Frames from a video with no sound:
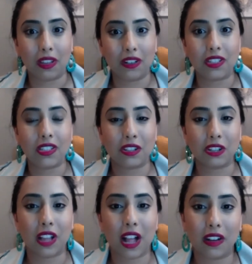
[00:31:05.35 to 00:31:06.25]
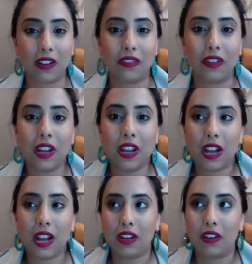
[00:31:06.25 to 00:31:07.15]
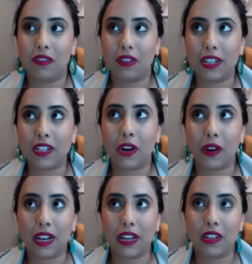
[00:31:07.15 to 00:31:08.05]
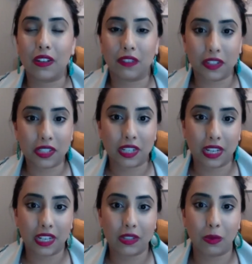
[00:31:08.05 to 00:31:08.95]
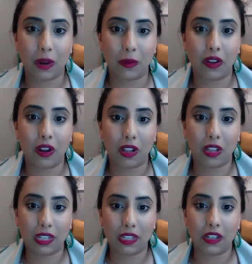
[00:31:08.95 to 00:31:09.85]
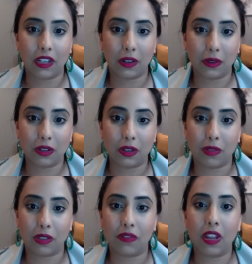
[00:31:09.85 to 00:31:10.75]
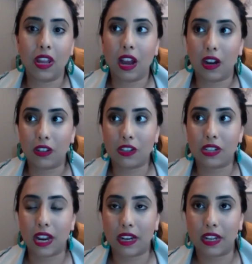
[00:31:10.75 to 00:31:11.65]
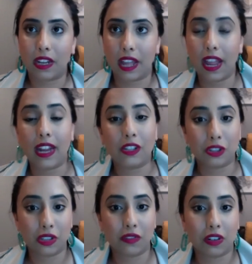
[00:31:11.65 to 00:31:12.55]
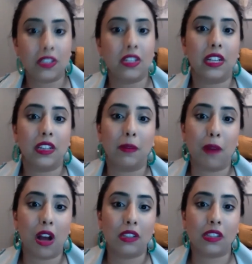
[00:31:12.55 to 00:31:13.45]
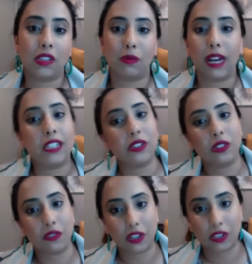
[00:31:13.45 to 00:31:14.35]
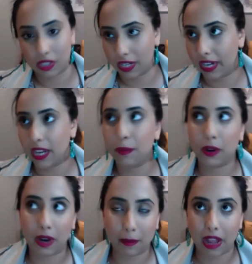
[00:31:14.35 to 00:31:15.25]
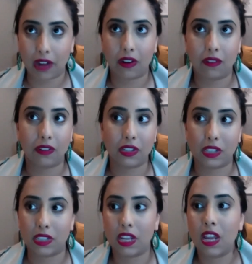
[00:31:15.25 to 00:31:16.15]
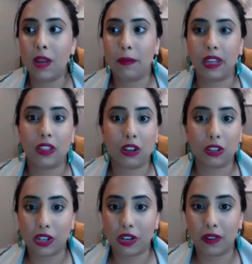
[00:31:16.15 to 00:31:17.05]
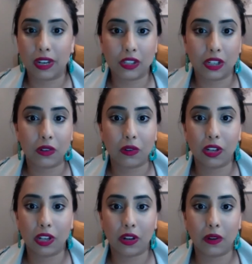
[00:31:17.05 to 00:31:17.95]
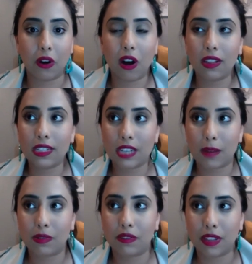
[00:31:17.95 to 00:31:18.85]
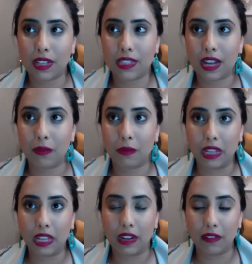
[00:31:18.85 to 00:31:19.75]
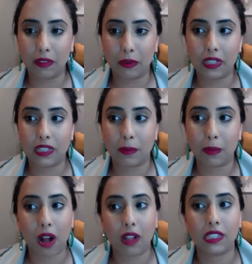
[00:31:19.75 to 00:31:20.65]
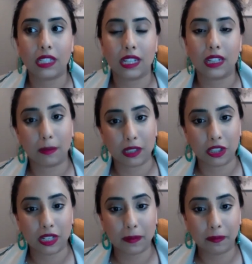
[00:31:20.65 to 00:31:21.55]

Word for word: There's such a lack of kind of integrated diversity is what I would call it. And, you know, in terms of understanding age diversity in the mosques, racial diversity, immigrant background versus being third generation, or, you know, all these types of things that really influence the policies at the masjid.